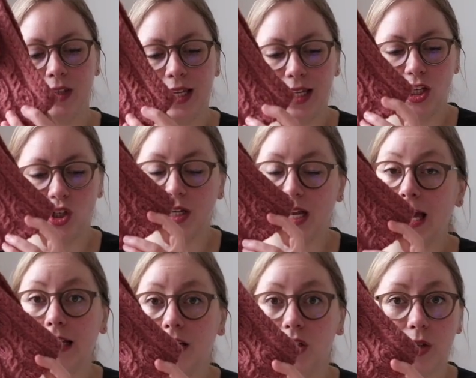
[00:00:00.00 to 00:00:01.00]
You
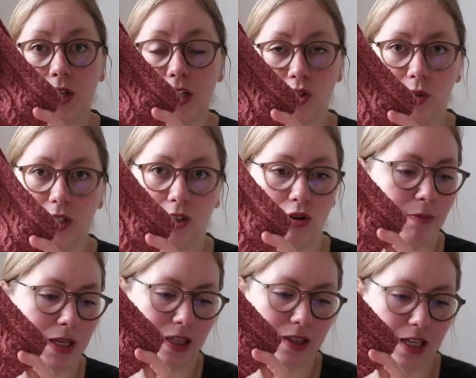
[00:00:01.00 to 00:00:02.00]
can totally
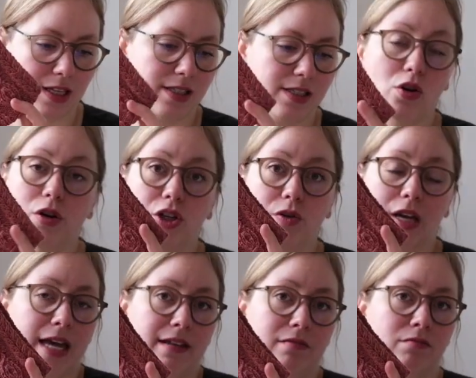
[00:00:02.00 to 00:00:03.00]
omit this, or you
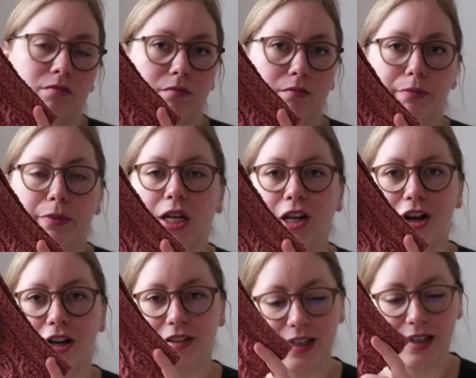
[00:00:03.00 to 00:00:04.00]
can put it
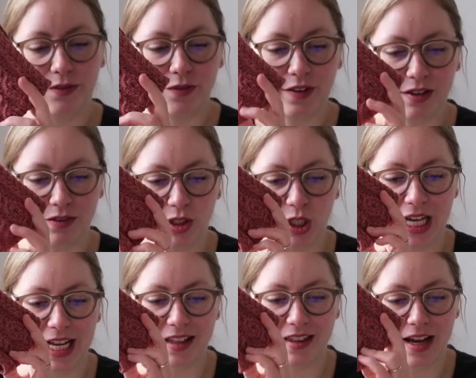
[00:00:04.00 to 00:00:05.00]
on if you
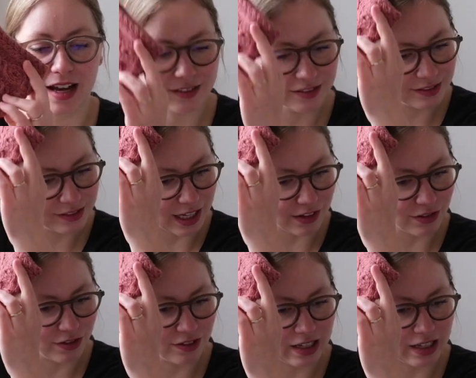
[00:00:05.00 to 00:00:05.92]
like that kind of.